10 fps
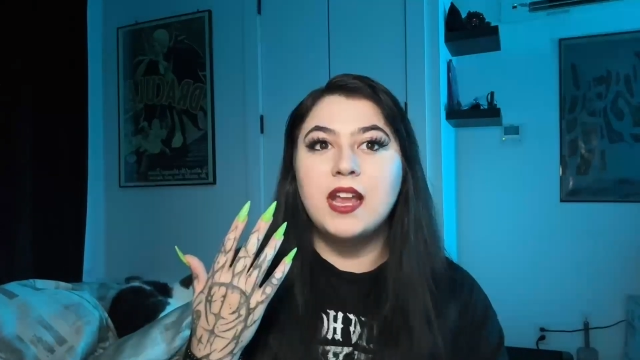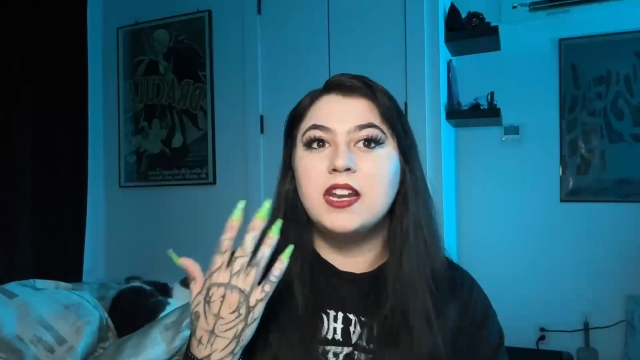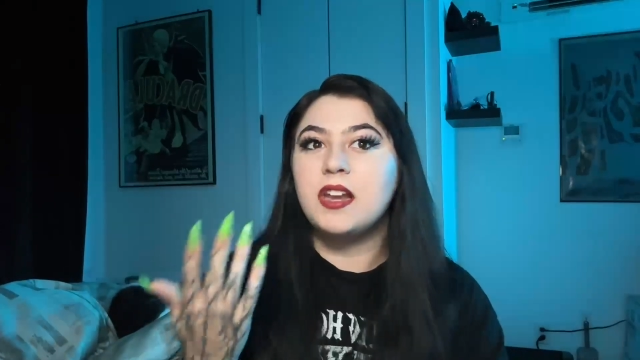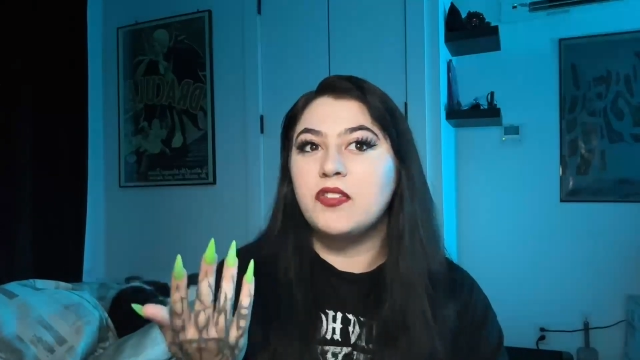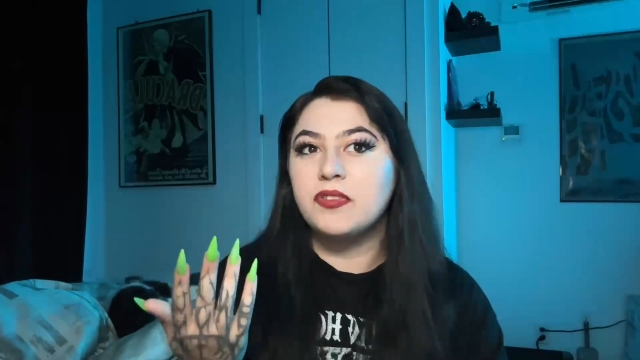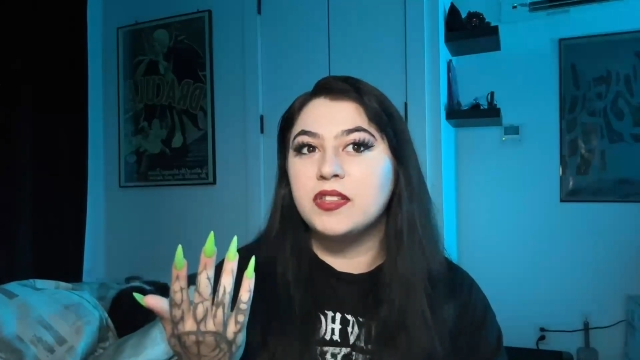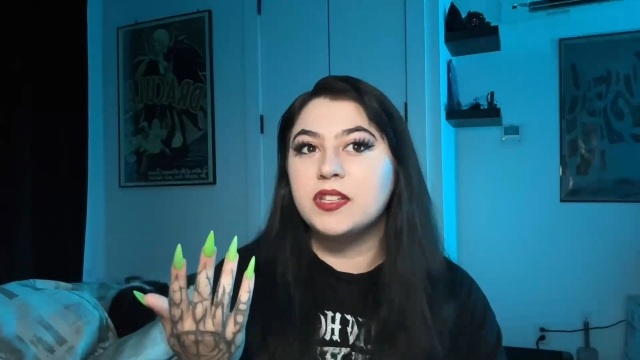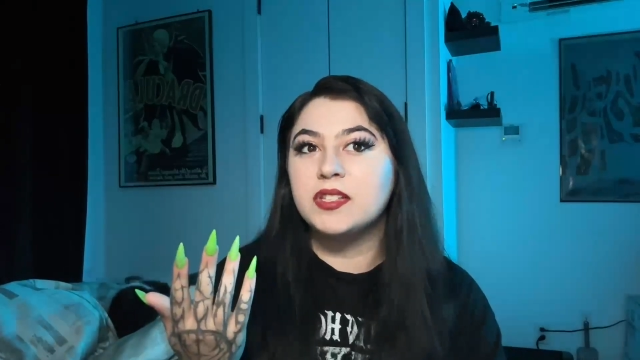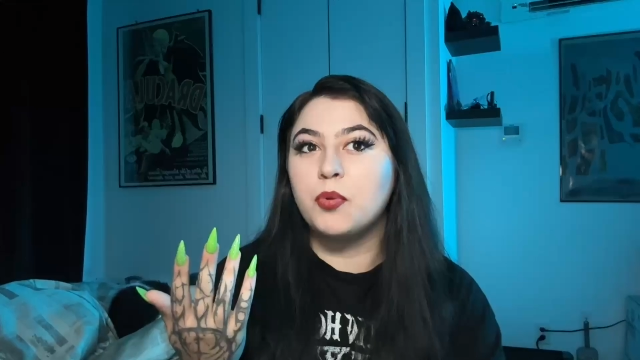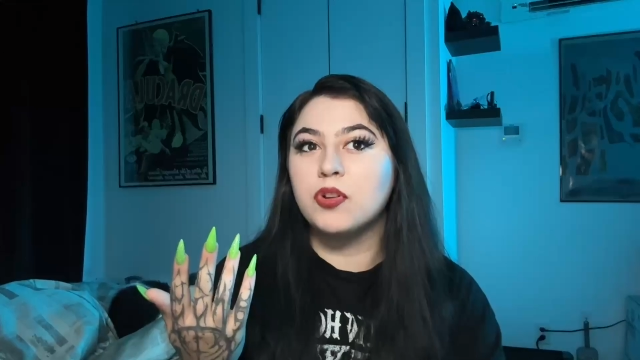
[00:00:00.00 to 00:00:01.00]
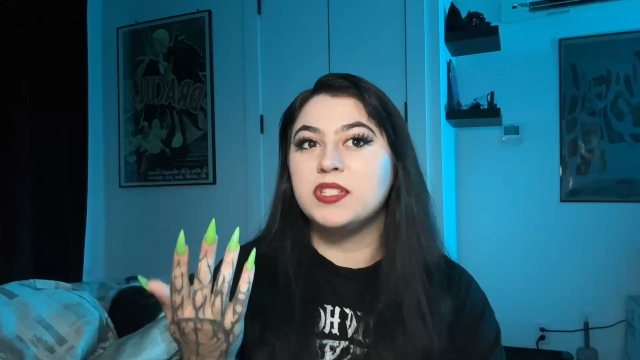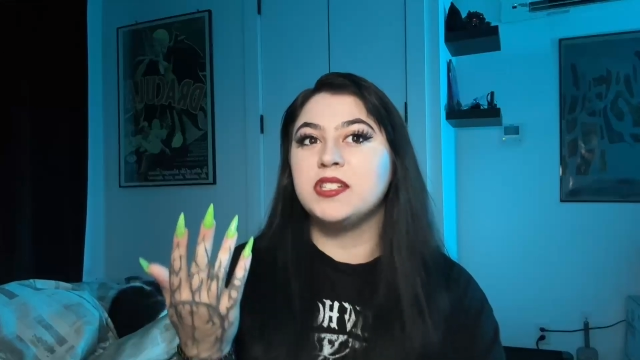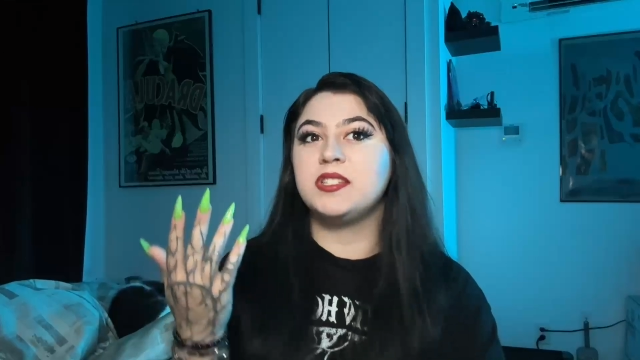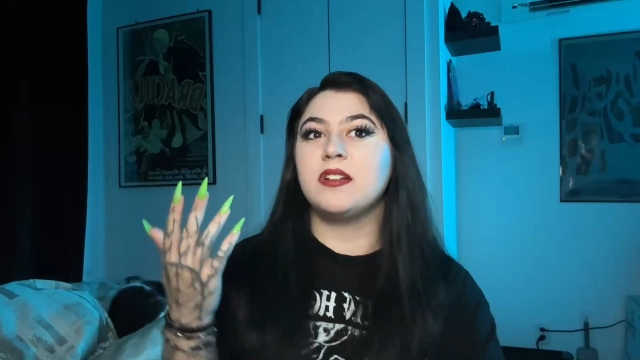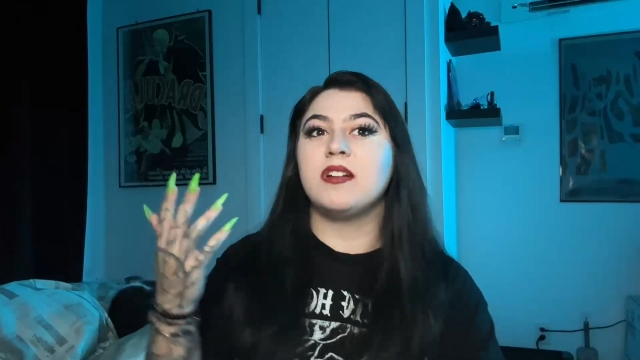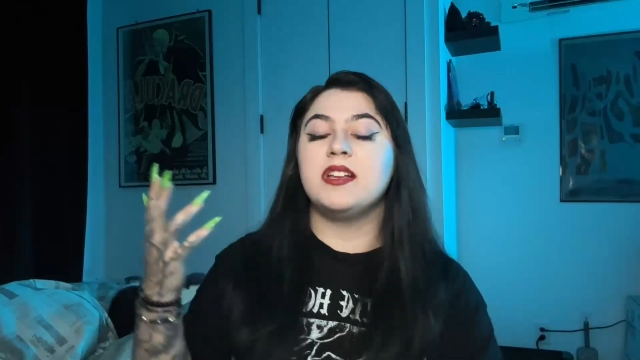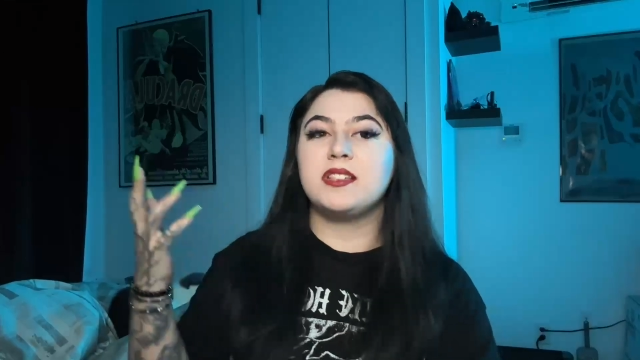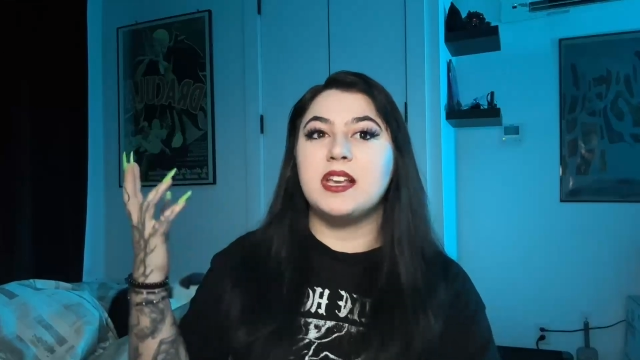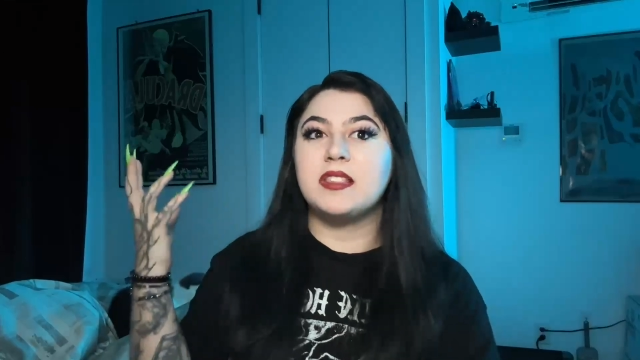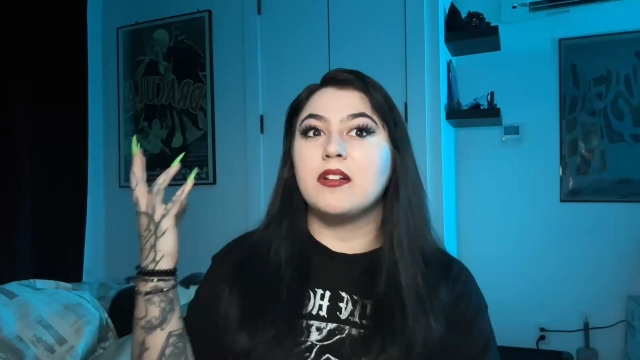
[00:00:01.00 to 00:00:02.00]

And another thing that supports this theory is like,